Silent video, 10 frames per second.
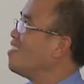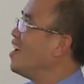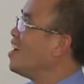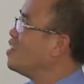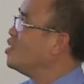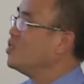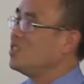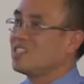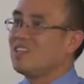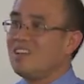LU
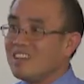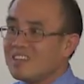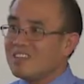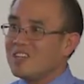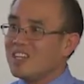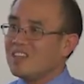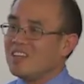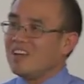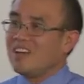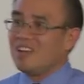is link unit,
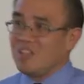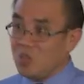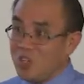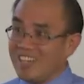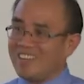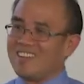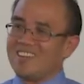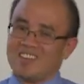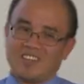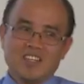unique.
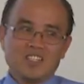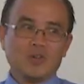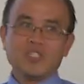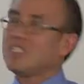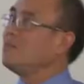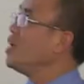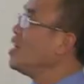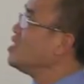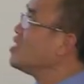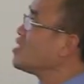So you'll see
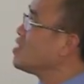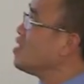managers,